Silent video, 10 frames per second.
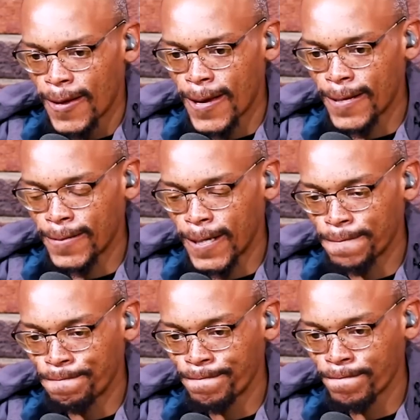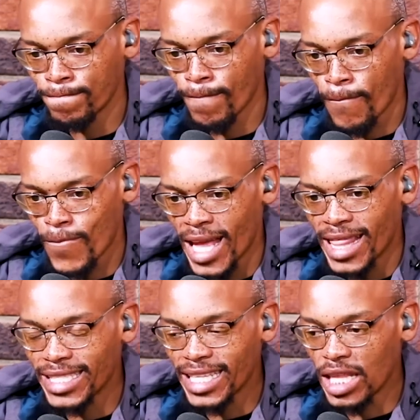And
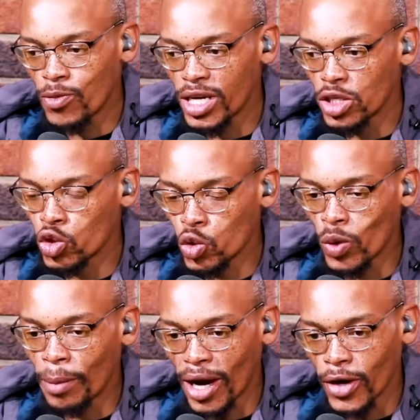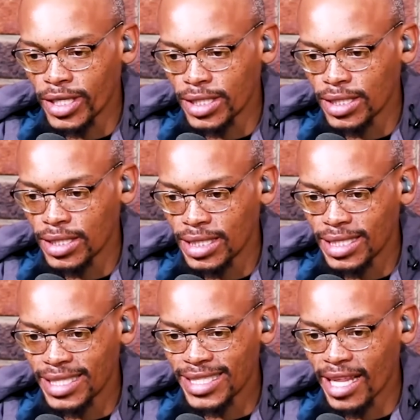there's nothing we can do about it
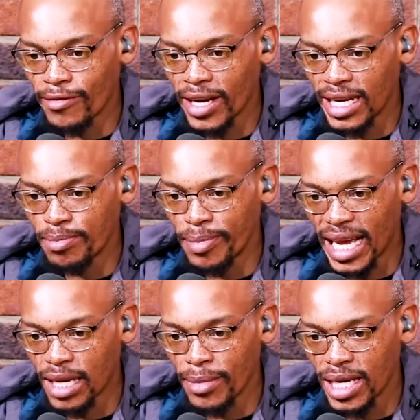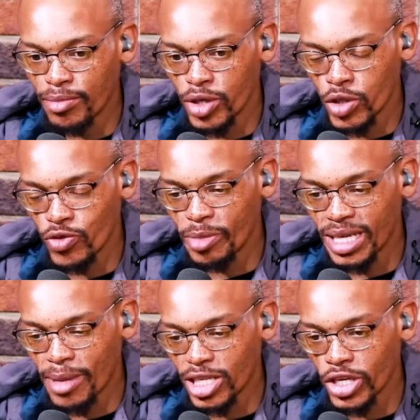in South Africa as black men, because we've been
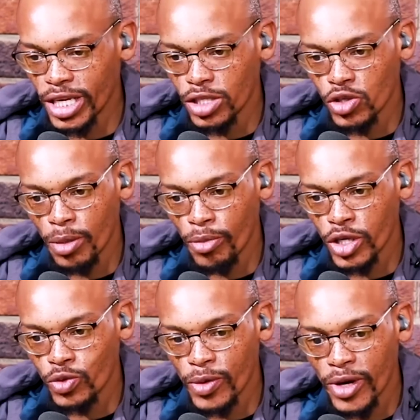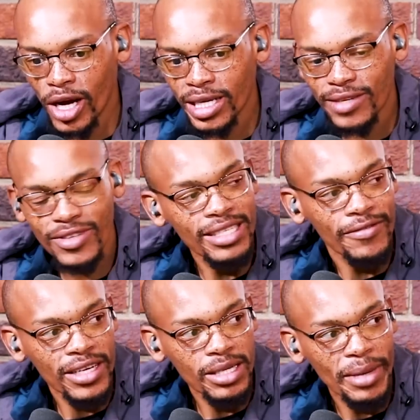emasculated to the point where we can't even
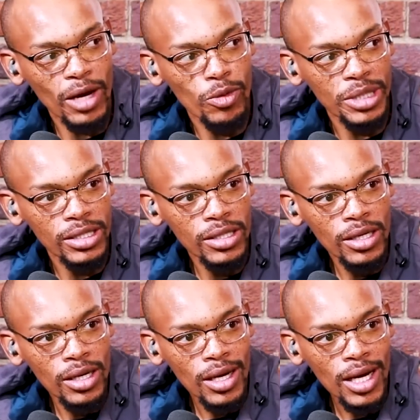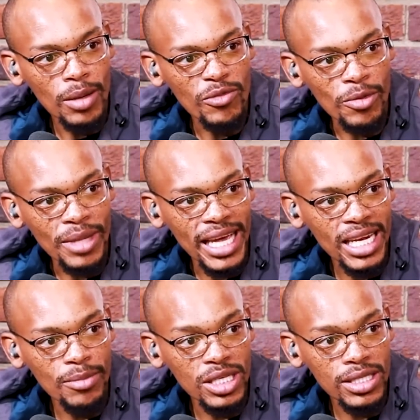defend black women from their
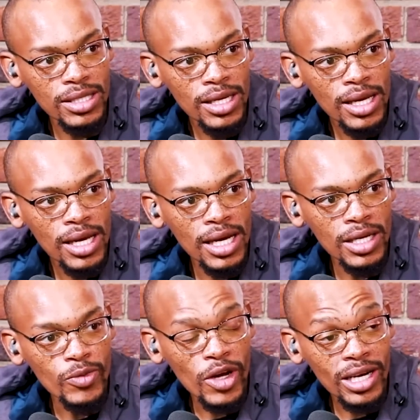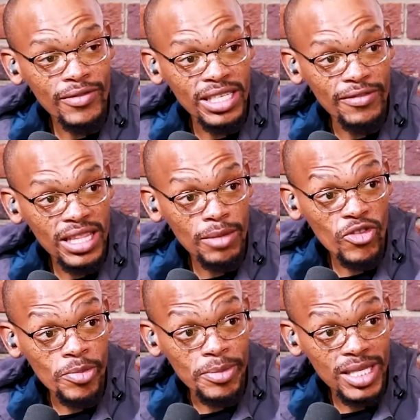enemies. And we can't even defend them
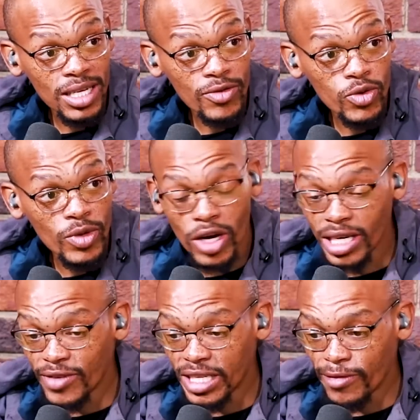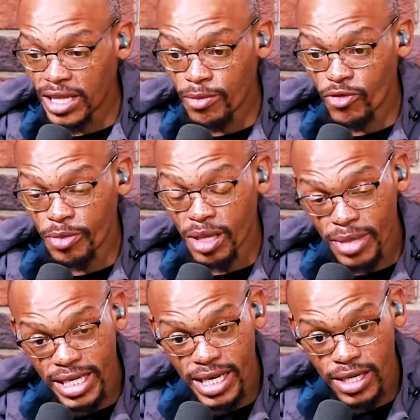from themselves. We can't even defend them from the
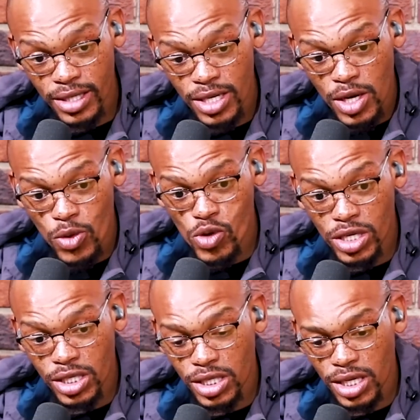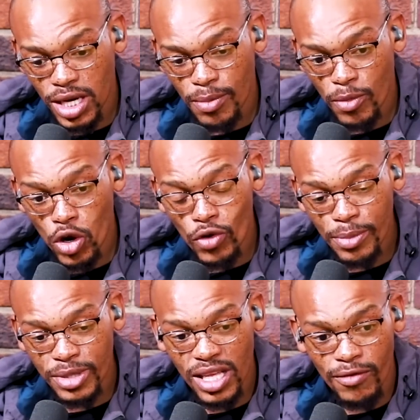media, which
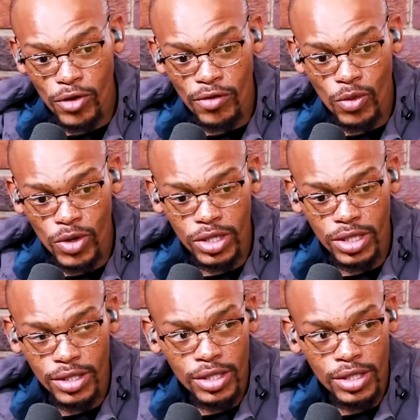corrupts their view of the world.